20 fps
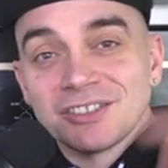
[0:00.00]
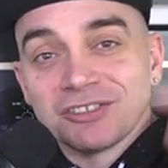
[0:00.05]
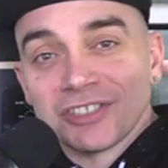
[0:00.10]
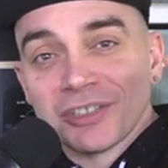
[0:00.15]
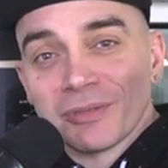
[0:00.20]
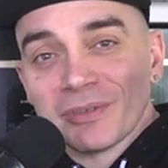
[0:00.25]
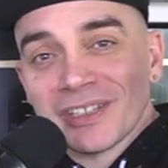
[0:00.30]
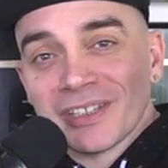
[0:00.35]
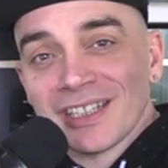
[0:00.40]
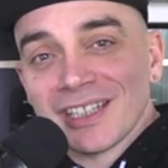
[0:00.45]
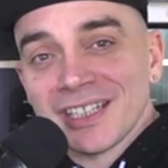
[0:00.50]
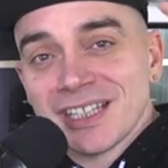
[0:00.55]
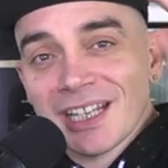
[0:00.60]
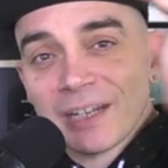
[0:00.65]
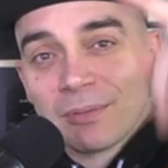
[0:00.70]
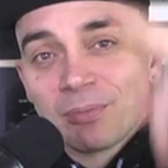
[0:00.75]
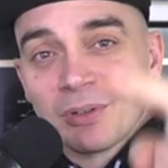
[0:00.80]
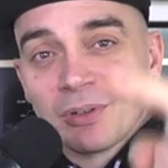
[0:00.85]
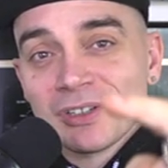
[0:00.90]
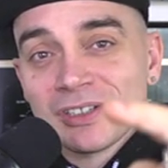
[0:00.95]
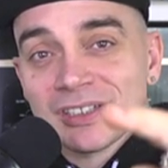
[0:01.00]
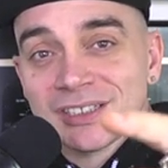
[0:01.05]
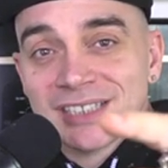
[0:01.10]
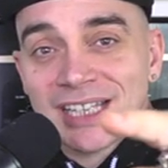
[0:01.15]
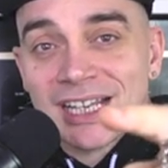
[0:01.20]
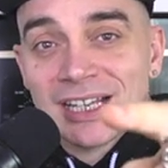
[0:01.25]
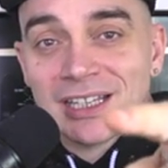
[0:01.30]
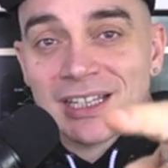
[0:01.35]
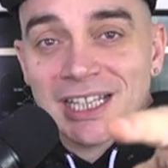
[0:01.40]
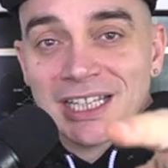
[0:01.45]
Ladies and gentlemen, Killa Kela
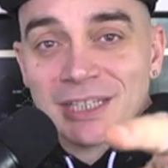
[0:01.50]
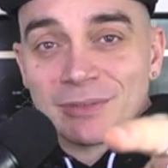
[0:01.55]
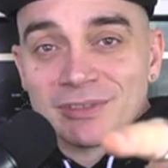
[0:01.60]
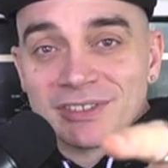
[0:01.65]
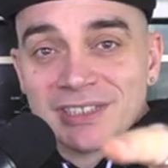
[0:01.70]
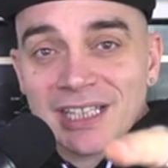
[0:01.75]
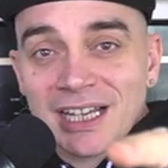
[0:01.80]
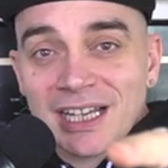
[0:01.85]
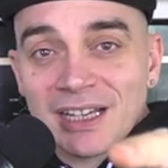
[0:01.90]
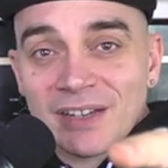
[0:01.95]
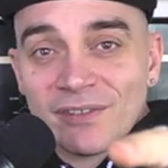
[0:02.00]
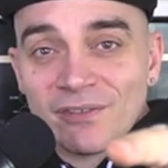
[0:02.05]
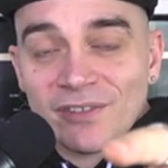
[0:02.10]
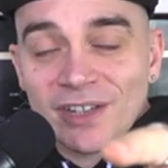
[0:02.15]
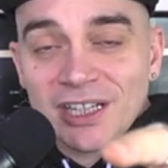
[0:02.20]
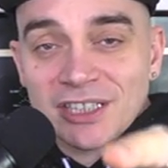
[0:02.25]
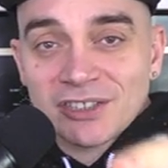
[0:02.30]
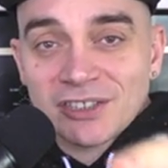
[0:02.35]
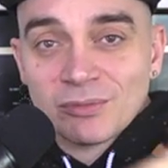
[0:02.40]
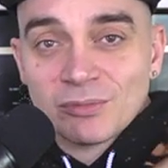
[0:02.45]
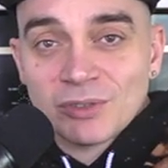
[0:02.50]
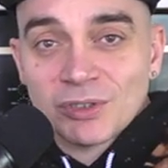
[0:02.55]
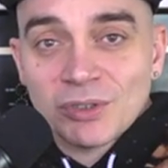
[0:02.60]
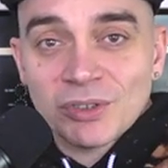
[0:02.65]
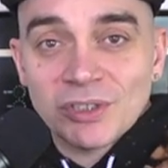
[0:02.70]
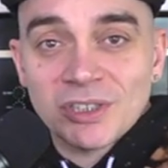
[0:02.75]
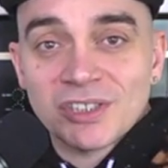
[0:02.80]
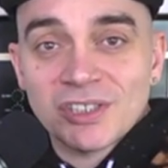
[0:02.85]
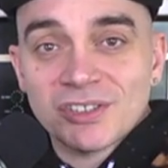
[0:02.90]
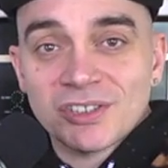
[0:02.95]
podcast out like in was out of fashion. We're
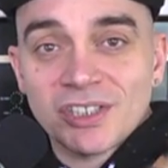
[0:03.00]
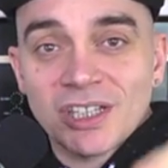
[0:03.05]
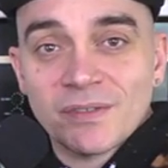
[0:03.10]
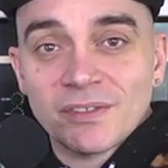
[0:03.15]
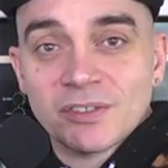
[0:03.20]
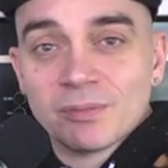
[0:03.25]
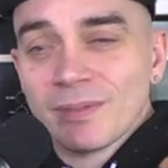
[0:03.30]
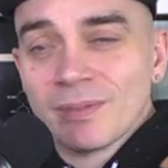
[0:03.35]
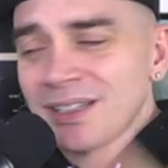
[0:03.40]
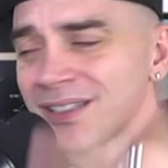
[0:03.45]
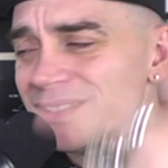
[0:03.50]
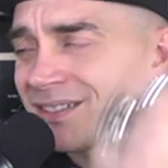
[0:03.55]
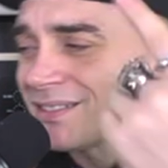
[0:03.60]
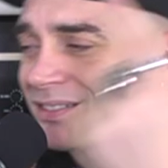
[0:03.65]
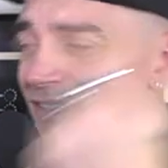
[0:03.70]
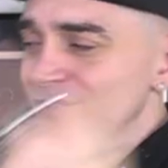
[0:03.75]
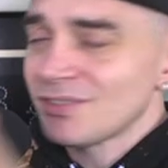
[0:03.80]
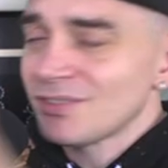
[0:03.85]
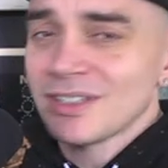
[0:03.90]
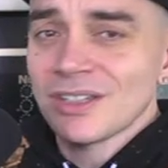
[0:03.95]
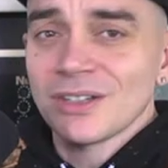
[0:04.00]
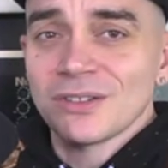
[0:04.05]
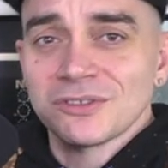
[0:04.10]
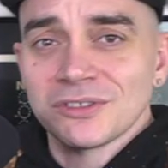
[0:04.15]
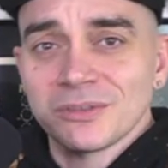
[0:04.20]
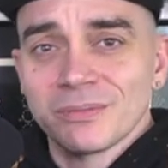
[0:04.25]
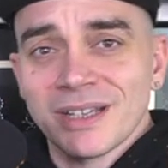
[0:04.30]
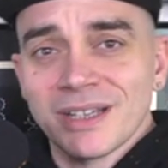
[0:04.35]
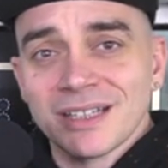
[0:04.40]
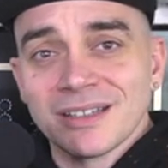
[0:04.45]
doing the service, man. This is street
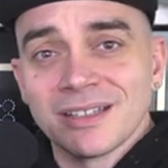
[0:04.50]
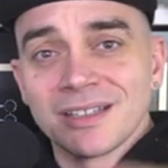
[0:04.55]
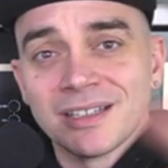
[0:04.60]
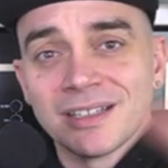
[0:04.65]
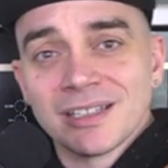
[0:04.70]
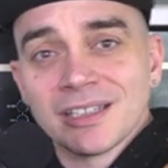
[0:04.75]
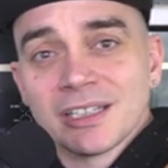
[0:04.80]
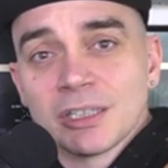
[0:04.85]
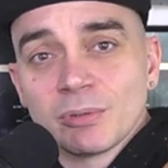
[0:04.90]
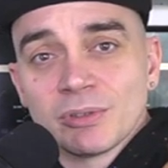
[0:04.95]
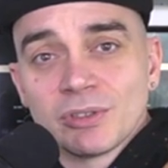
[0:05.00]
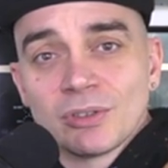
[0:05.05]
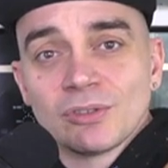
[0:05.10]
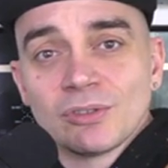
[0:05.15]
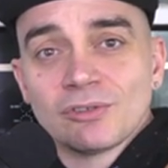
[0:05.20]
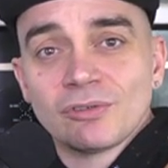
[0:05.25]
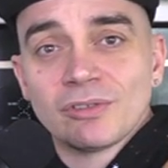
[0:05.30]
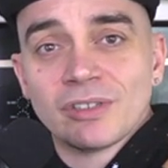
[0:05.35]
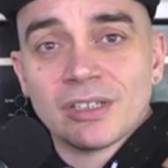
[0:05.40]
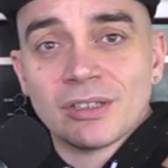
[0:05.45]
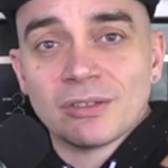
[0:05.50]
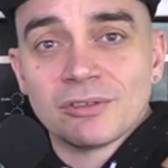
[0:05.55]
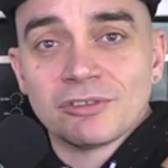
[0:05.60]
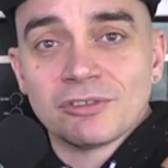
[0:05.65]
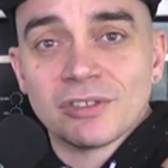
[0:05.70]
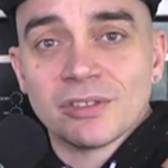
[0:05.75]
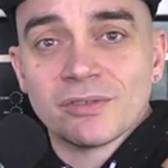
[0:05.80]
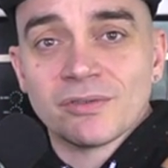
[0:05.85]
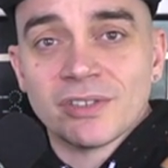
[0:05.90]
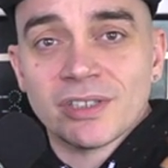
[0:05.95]
culture, man. You know, we do street
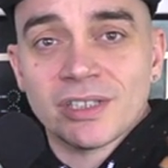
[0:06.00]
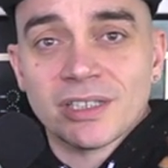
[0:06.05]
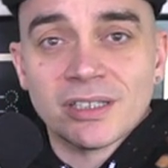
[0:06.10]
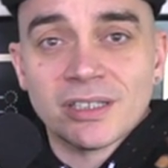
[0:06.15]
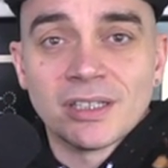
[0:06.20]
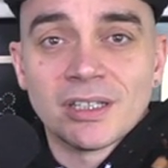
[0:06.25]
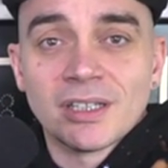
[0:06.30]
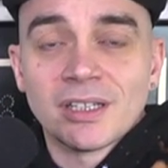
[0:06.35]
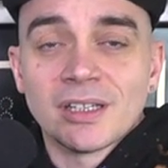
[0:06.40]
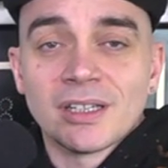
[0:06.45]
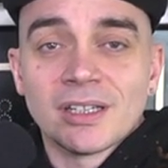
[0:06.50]
culture over here.